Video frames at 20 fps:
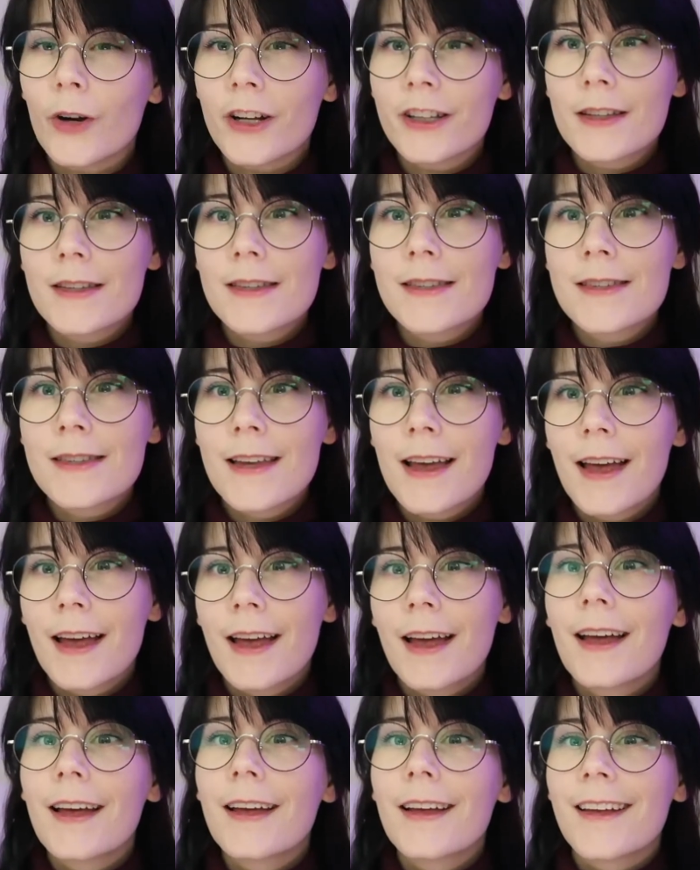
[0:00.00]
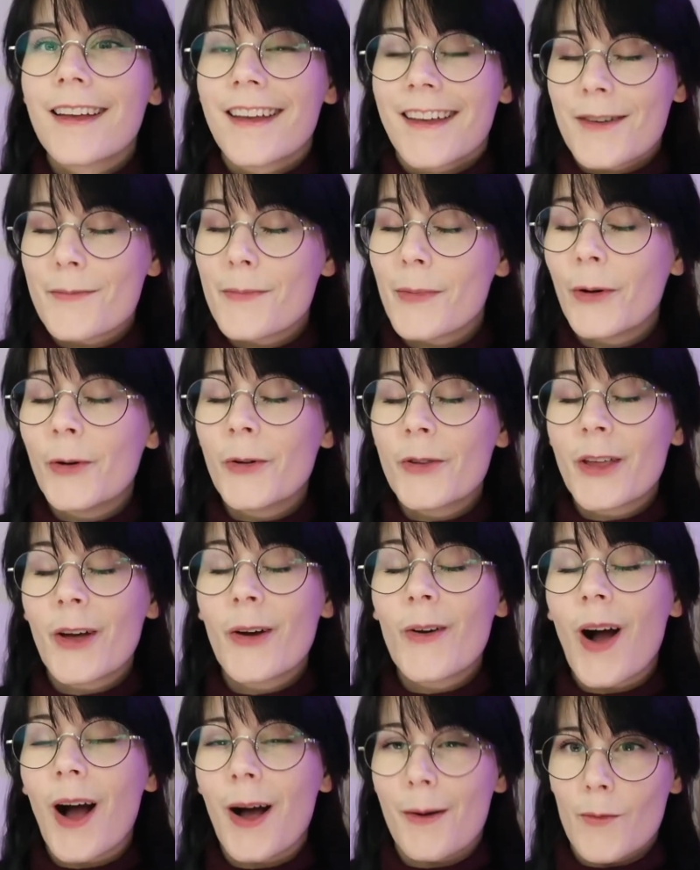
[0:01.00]
ones,
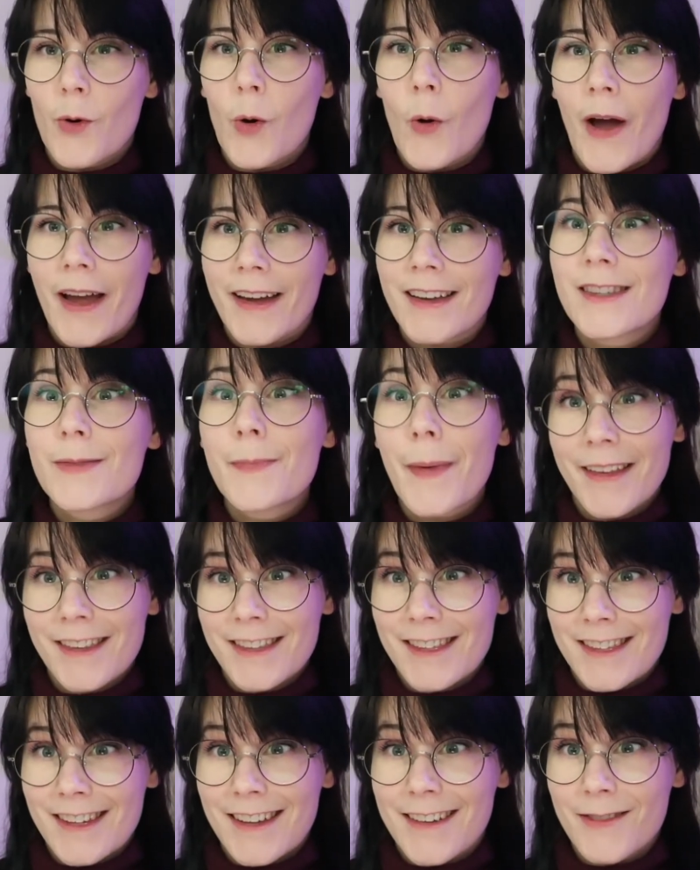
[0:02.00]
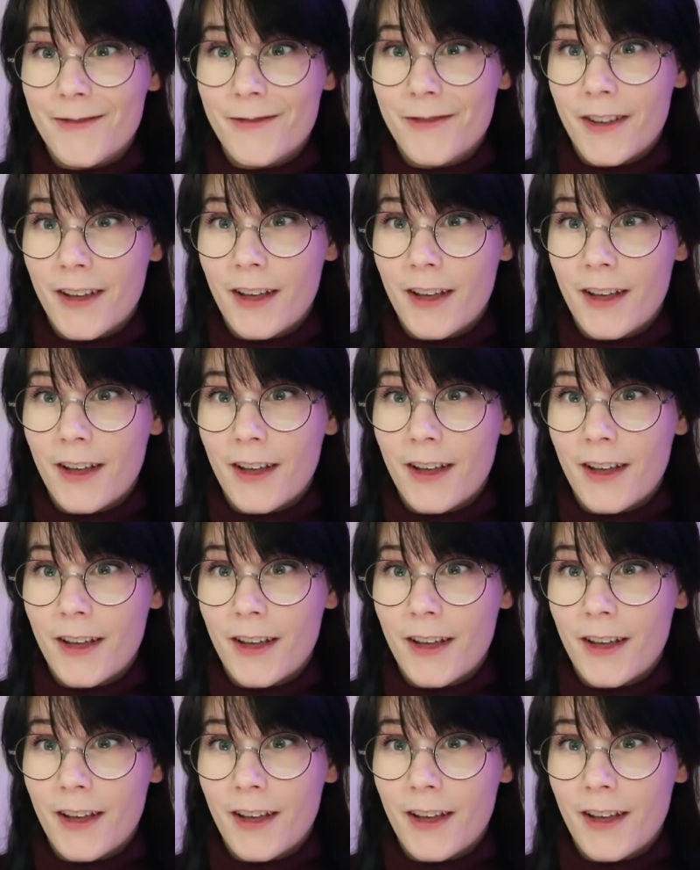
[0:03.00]
although are more expensive.